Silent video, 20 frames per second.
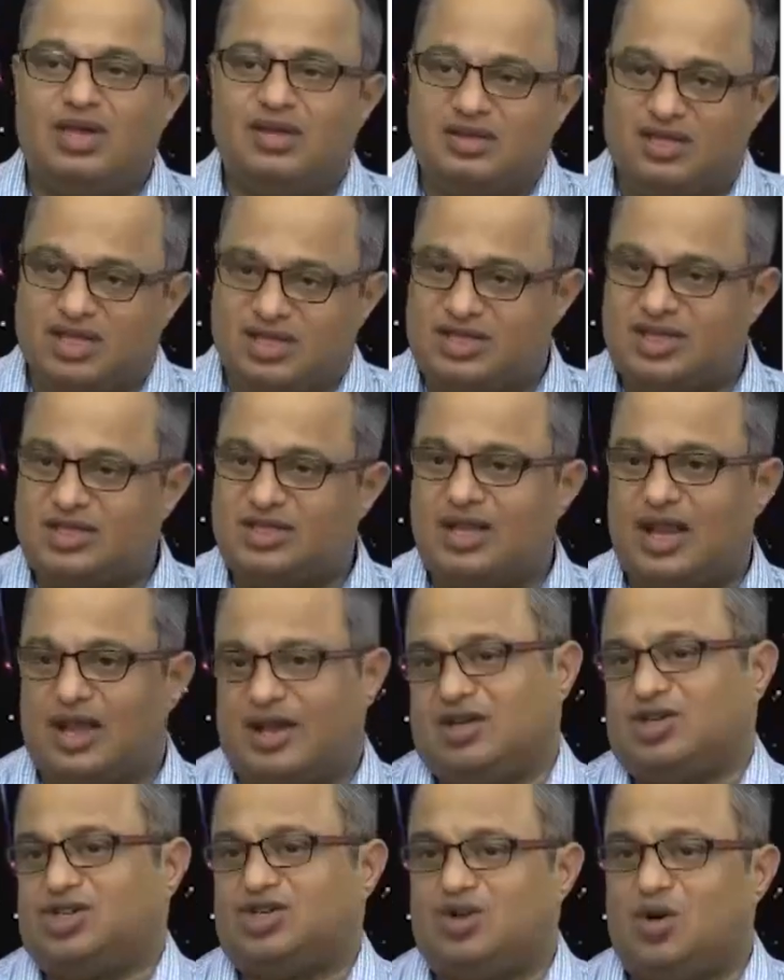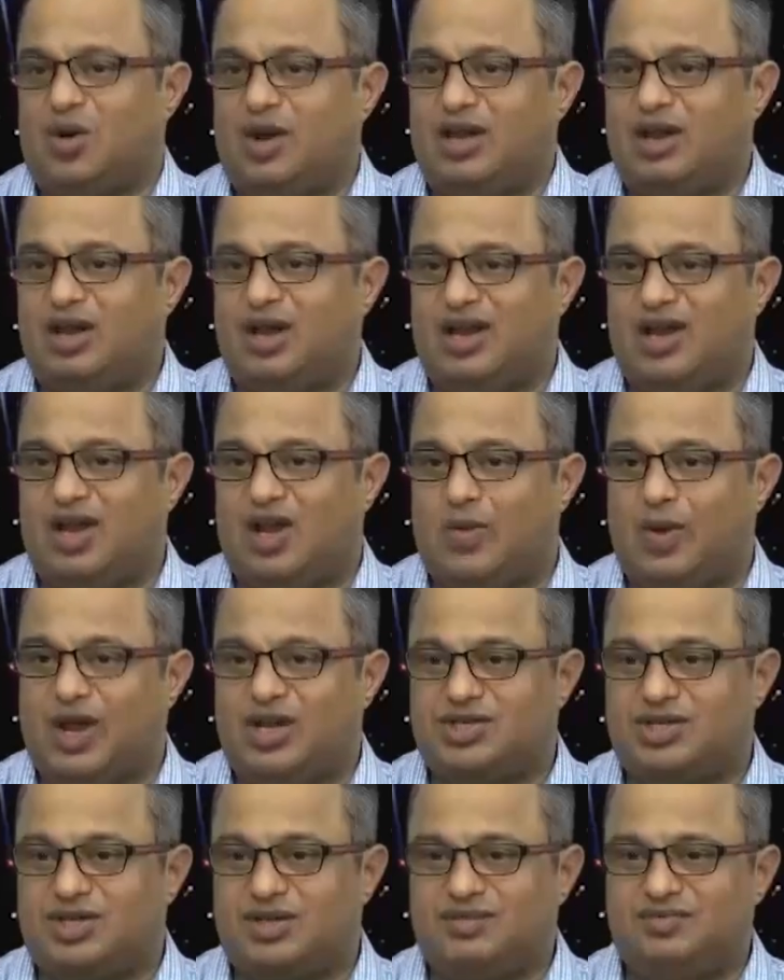This is like a Schrodinger
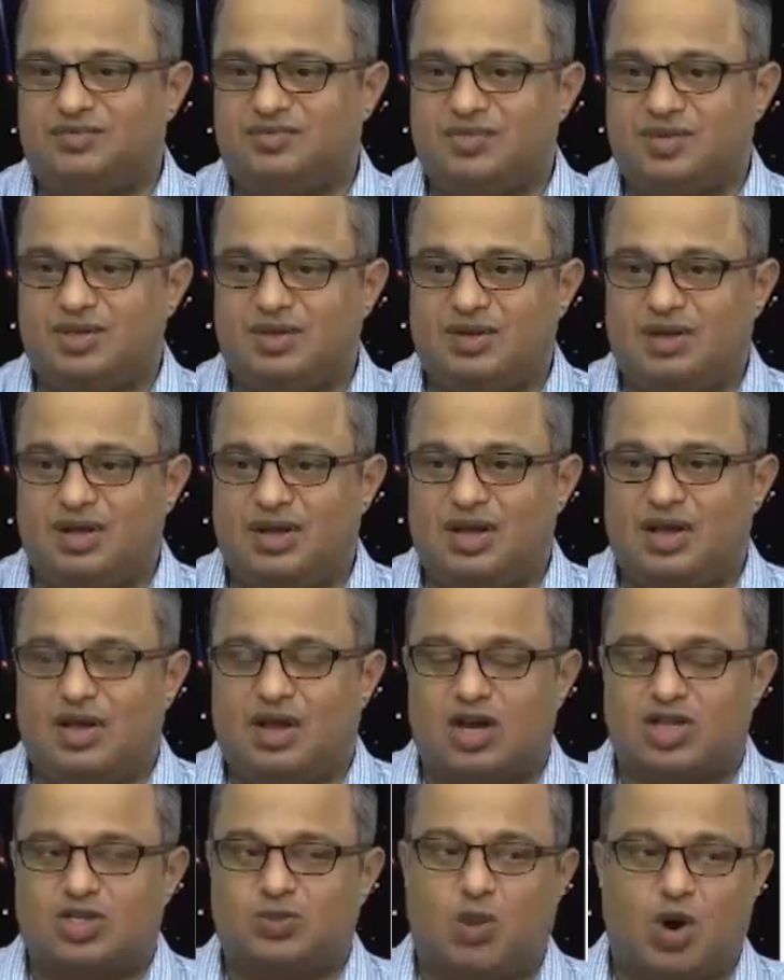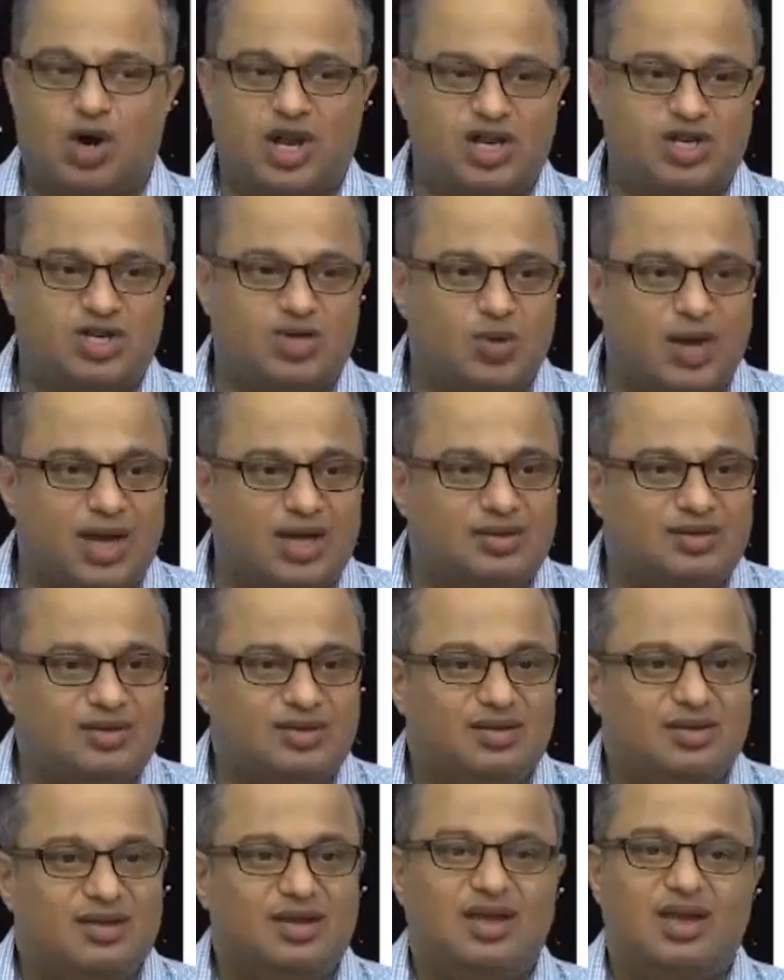equation corresponding to a
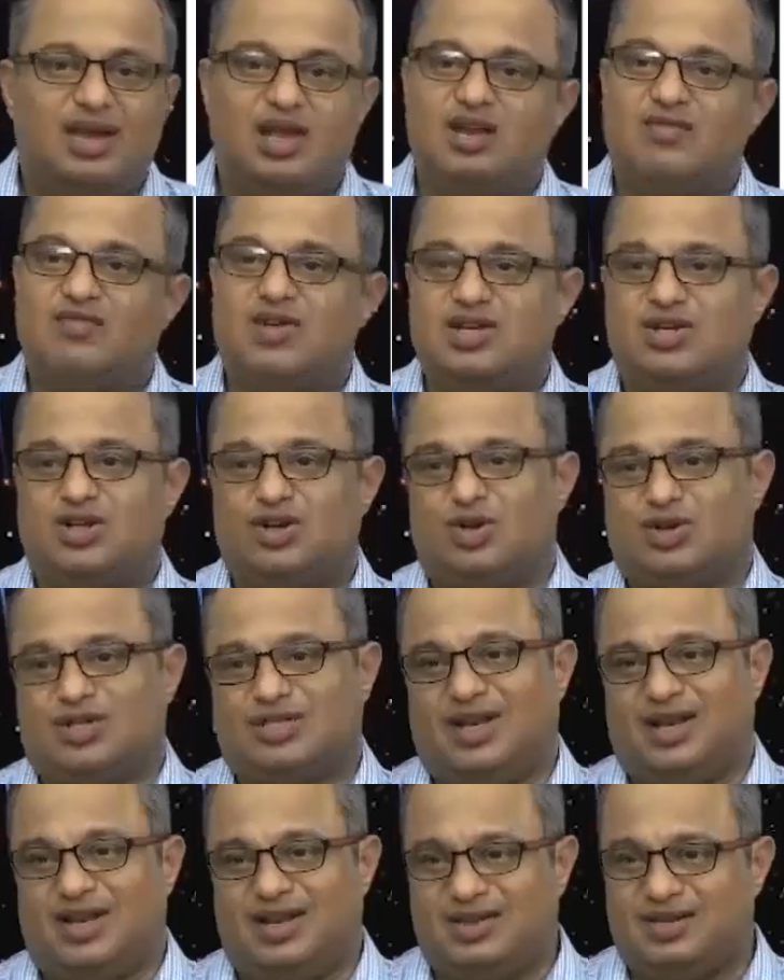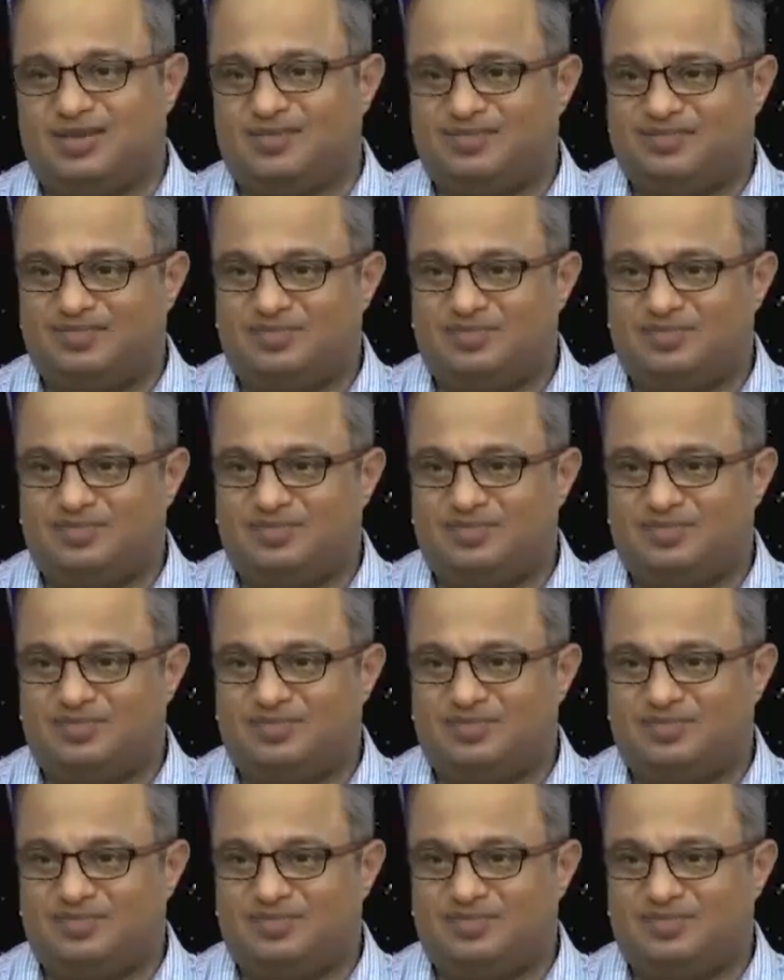inverted oscillator.